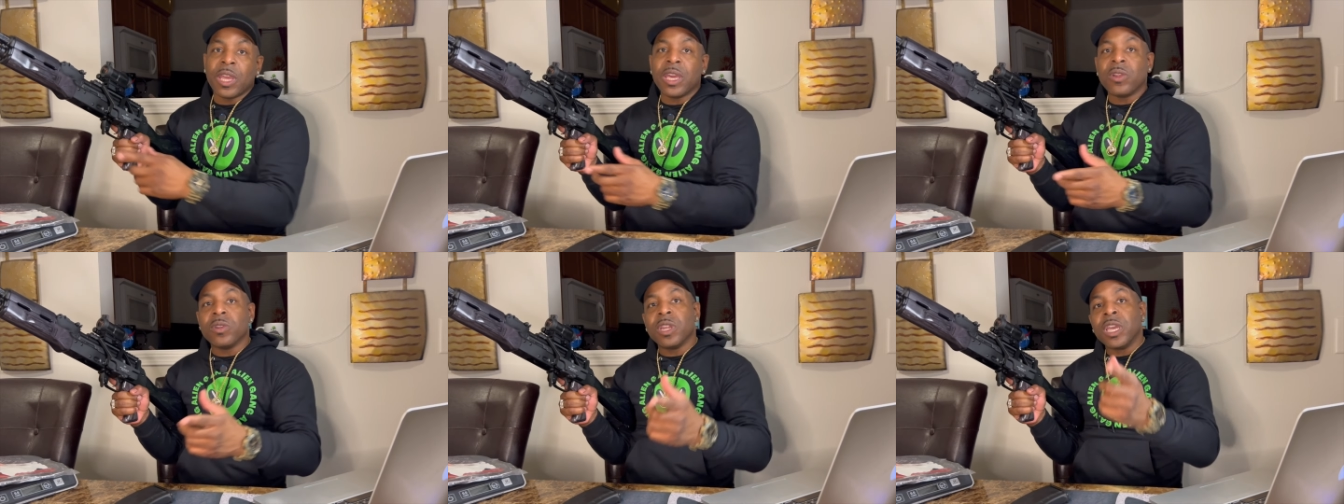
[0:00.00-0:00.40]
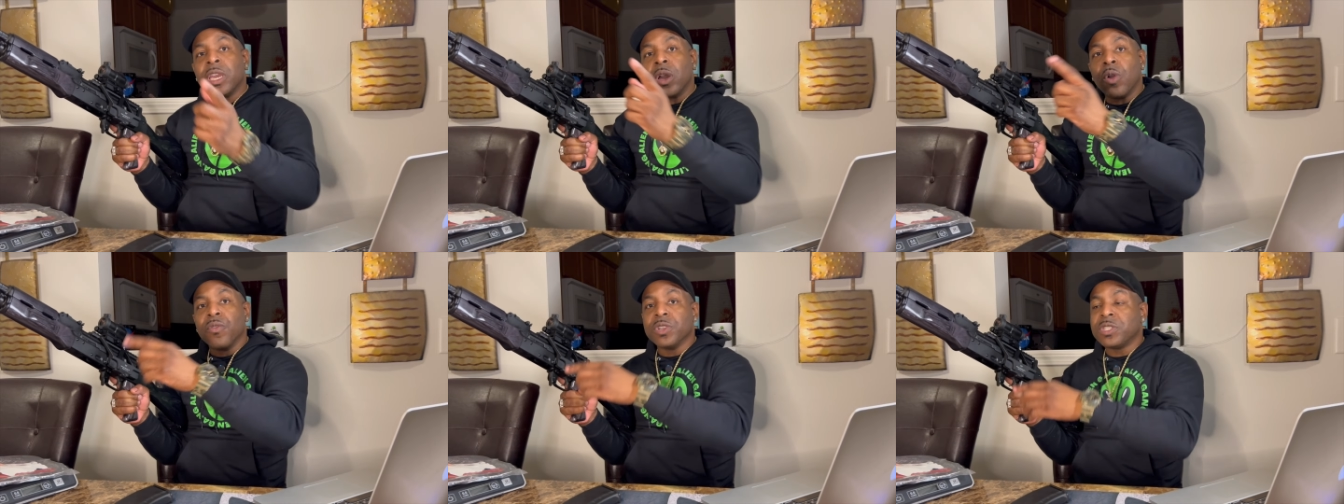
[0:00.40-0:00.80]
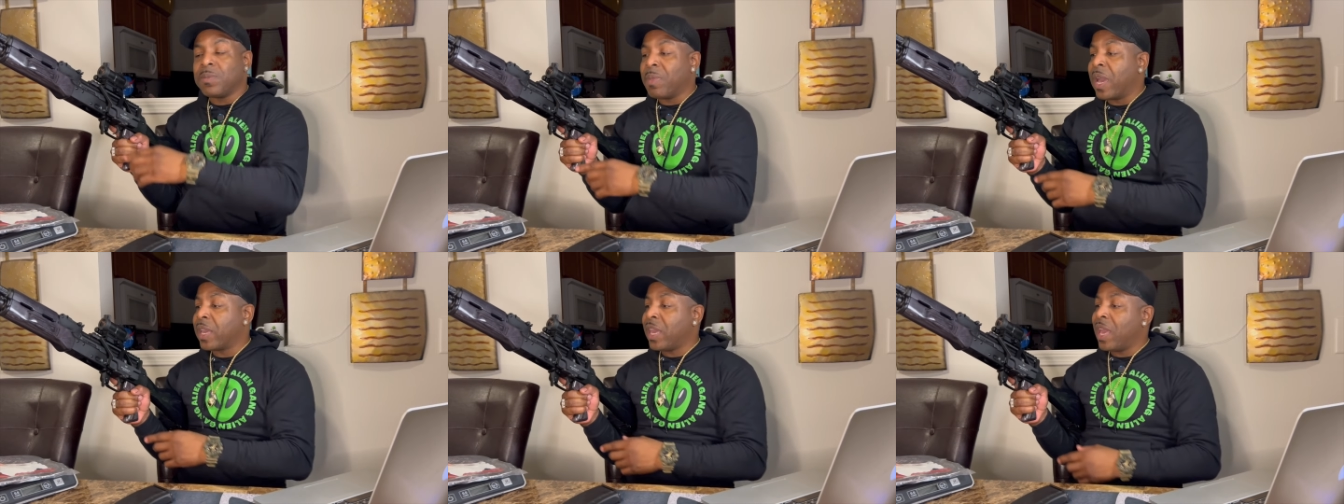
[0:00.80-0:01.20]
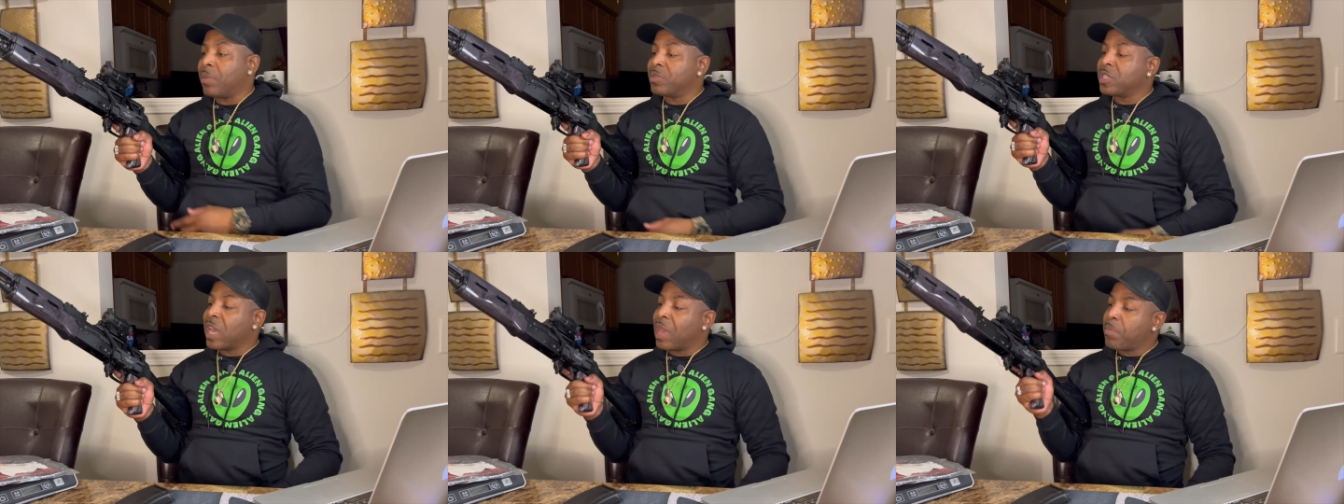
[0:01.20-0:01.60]
It'll link over to my
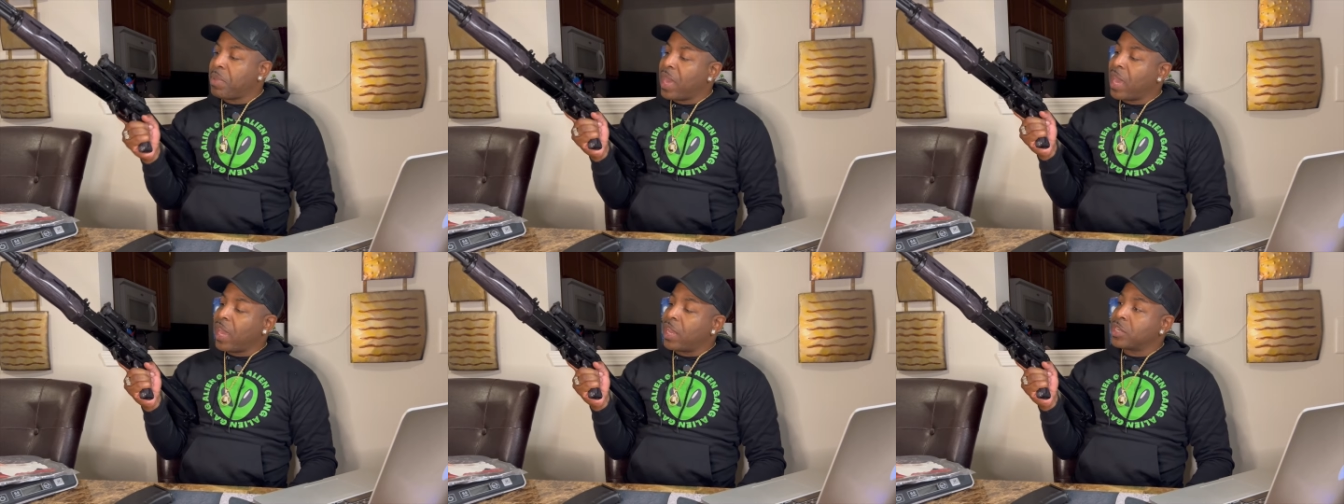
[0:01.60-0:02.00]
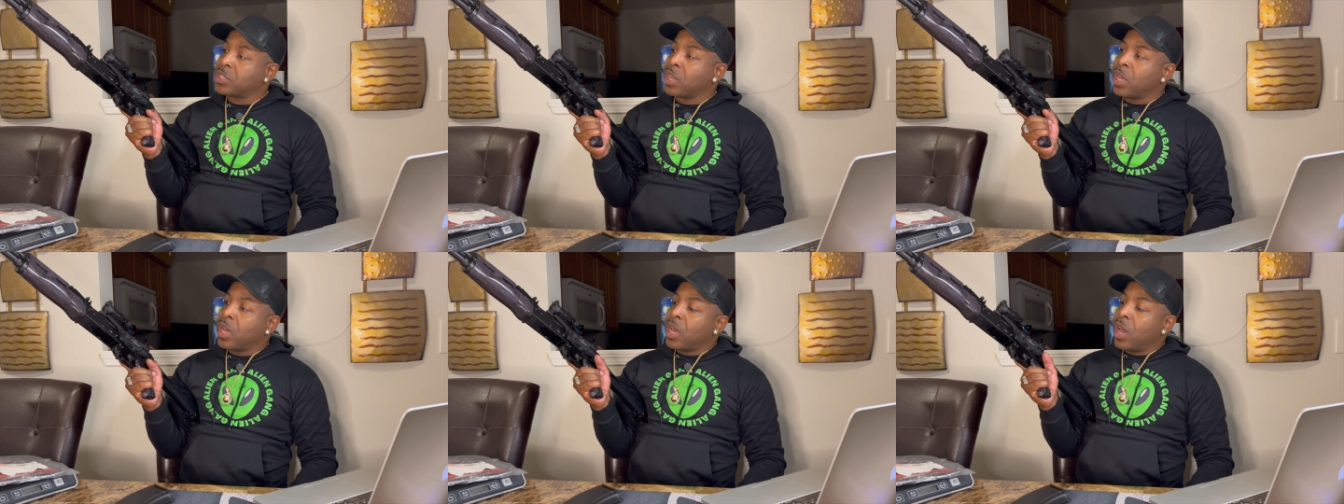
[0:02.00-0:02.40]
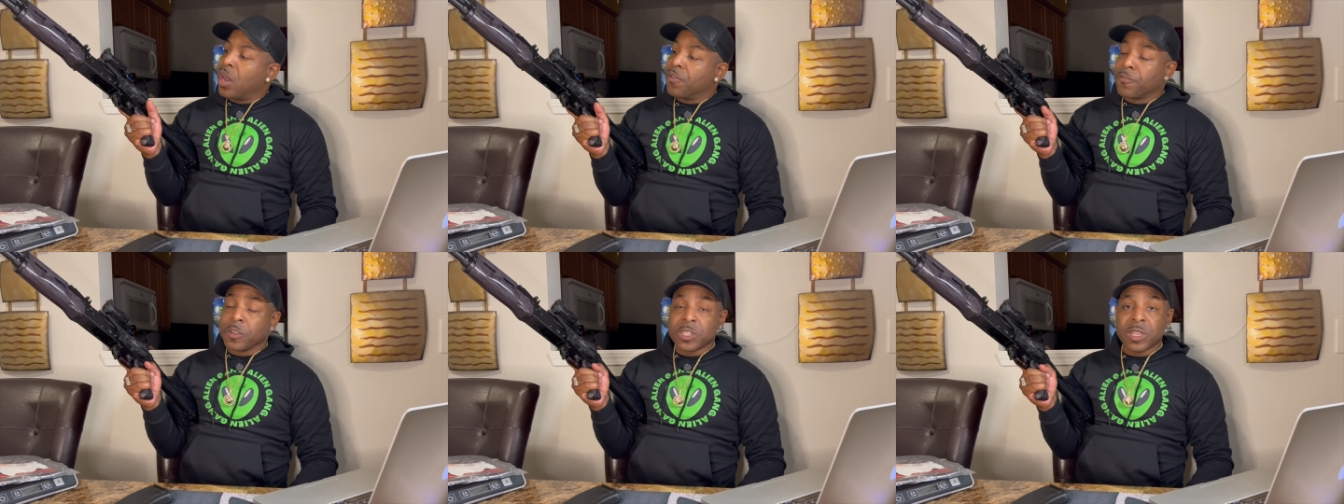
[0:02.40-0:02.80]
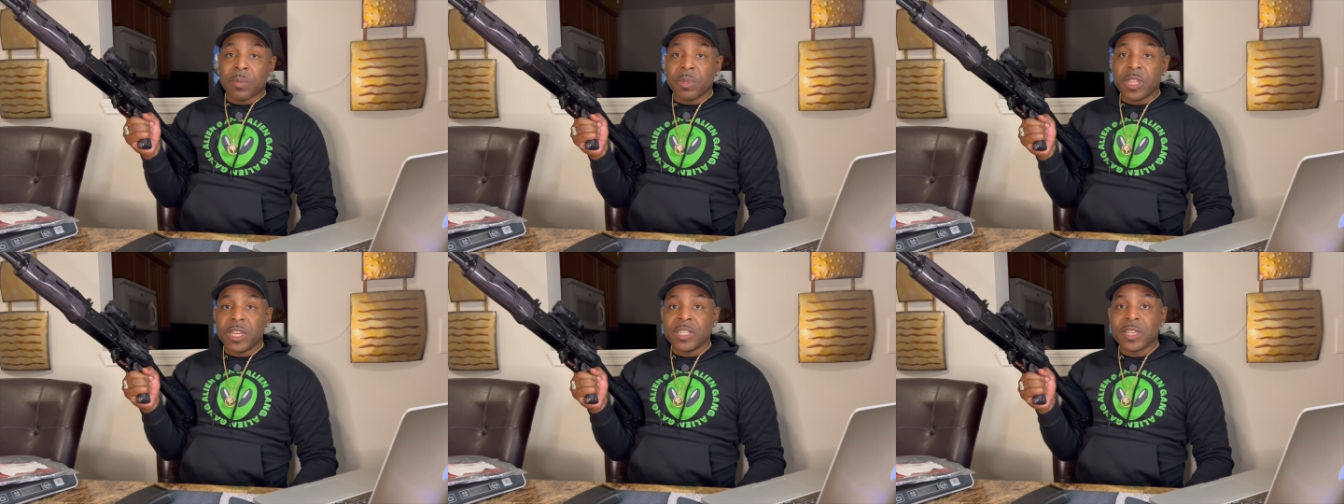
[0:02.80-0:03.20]
campsite page uh, for some
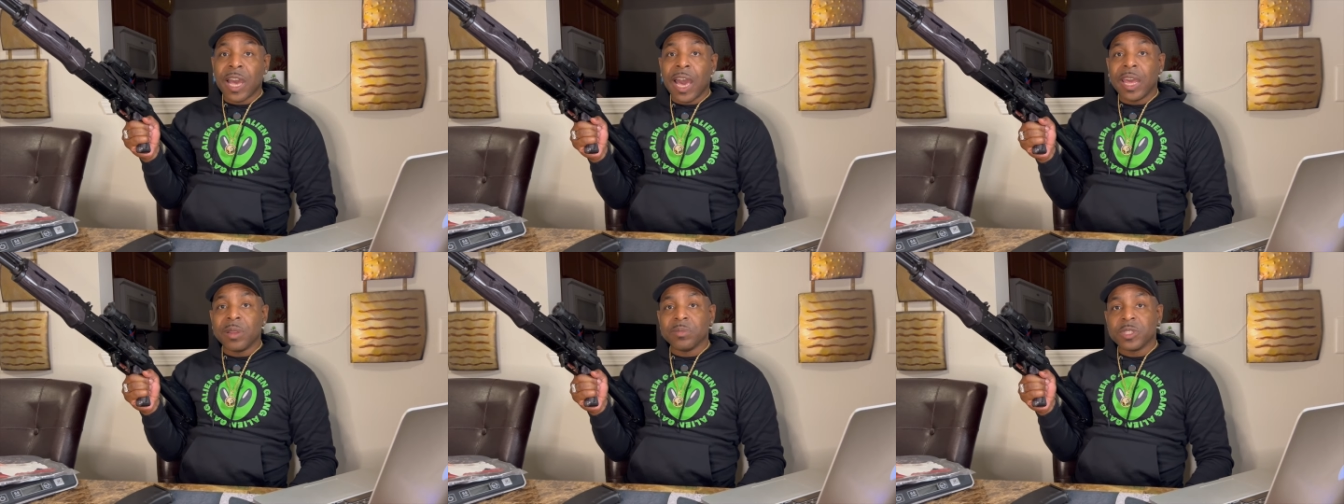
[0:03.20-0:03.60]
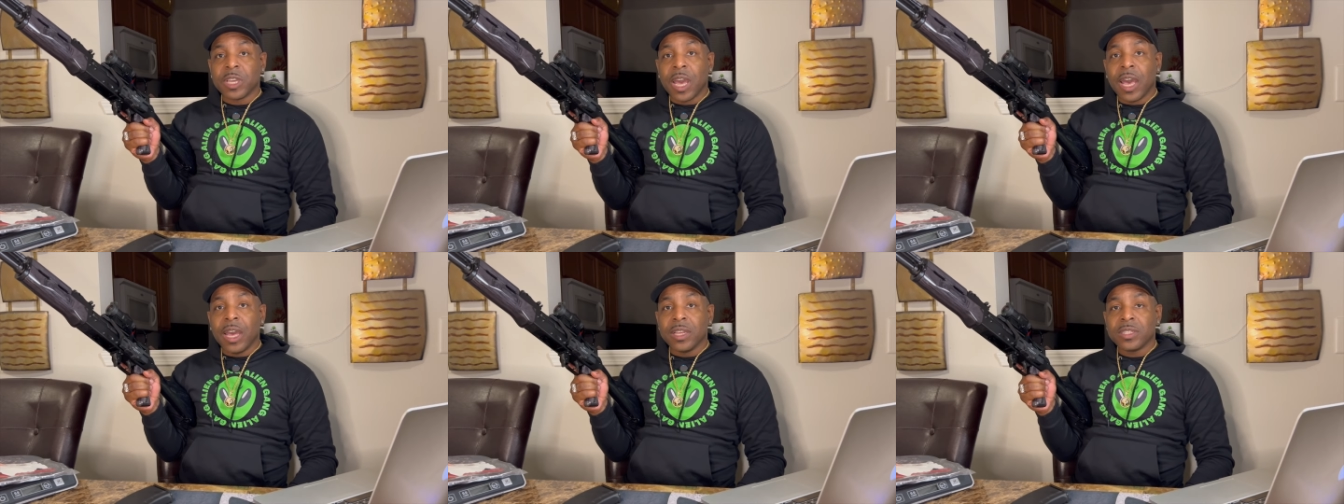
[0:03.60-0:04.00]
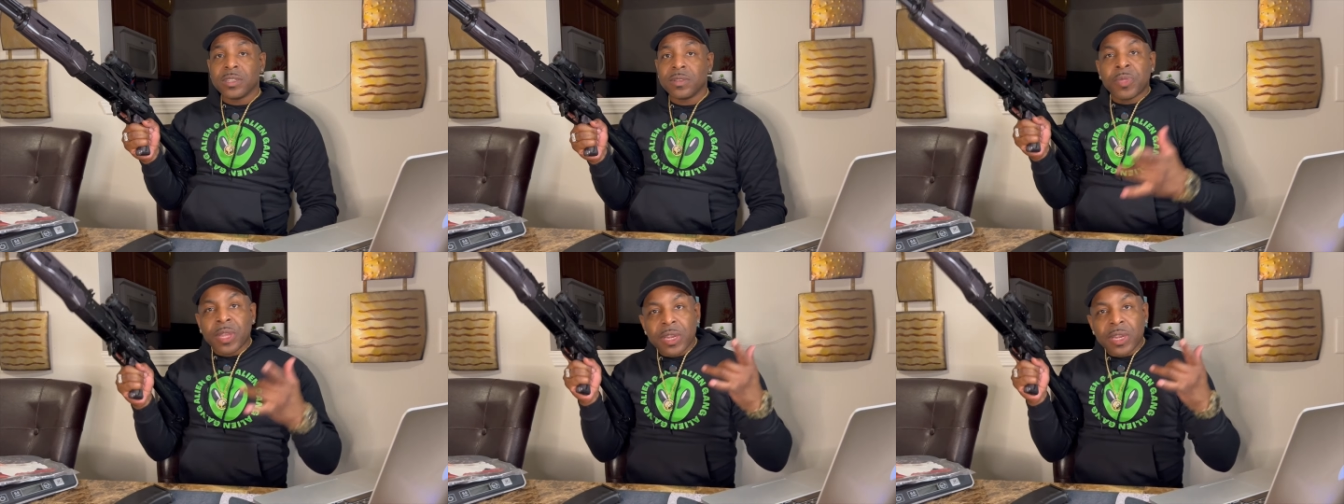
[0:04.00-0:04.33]
of these items, guys.